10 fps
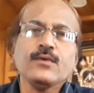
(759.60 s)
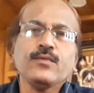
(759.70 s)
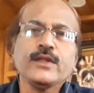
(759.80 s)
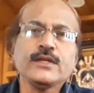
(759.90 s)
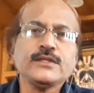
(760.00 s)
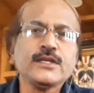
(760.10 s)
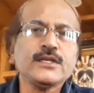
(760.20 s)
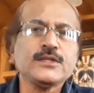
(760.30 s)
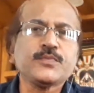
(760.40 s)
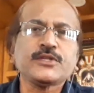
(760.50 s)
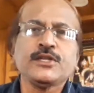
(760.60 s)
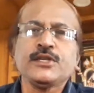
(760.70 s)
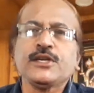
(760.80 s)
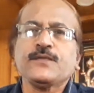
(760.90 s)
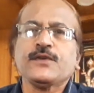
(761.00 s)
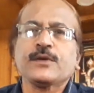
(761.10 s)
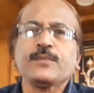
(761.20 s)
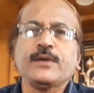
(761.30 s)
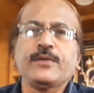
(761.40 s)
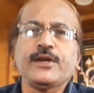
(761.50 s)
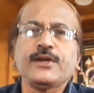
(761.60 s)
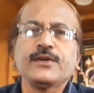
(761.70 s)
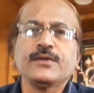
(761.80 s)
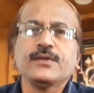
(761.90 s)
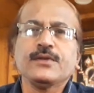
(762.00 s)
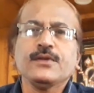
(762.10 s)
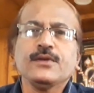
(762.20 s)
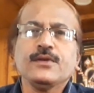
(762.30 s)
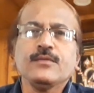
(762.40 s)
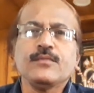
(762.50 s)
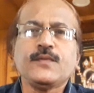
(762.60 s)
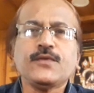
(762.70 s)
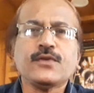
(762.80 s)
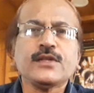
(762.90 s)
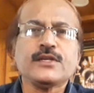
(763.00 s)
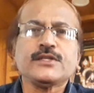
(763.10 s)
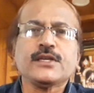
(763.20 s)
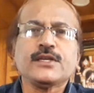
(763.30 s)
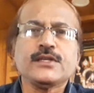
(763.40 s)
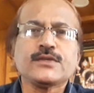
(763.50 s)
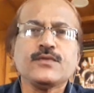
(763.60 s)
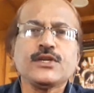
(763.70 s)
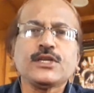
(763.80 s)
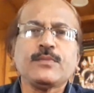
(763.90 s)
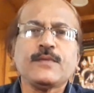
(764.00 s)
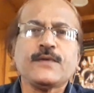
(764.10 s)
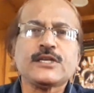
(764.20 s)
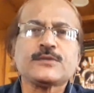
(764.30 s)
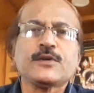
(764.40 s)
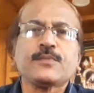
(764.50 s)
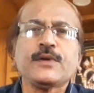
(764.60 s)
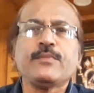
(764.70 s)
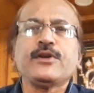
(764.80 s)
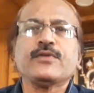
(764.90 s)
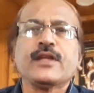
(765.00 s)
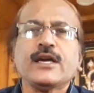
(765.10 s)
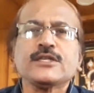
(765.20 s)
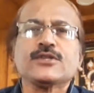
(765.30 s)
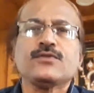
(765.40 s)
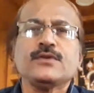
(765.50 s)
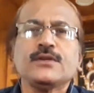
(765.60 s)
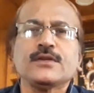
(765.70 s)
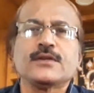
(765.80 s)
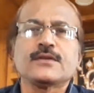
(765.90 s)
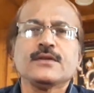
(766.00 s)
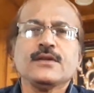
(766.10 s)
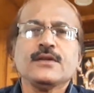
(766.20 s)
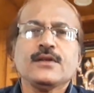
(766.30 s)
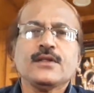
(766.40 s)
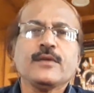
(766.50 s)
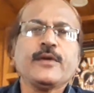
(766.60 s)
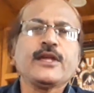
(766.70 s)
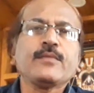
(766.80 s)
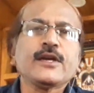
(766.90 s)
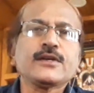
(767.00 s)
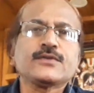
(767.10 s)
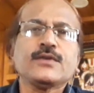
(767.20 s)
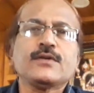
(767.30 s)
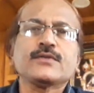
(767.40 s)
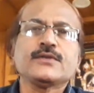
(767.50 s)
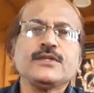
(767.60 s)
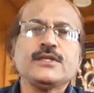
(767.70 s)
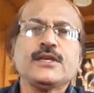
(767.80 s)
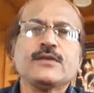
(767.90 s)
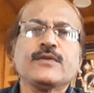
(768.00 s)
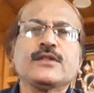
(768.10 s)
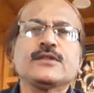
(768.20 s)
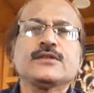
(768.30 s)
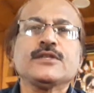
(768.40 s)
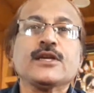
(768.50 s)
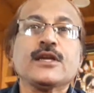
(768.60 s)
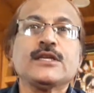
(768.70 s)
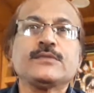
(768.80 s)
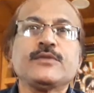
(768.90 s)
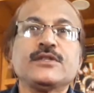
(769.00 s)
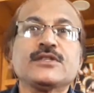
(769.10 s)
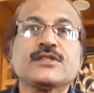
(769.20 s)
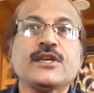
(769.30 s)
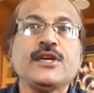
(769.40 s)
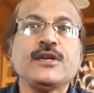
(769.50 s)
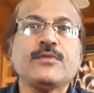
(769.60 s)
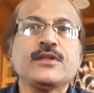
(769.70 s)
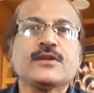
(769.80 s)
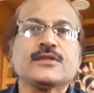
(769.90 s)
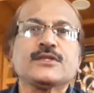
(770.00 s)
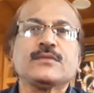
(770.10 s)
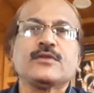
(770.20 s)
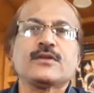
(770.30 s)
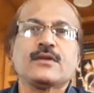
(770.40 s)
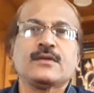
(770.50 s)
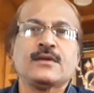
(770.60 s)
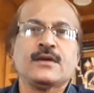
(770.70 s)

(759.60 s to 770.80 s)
When the check is presented for payment, before that check is going to be passed for payment to cash counter, the paying banker should have to see that whether the check has been signed by the customer or not.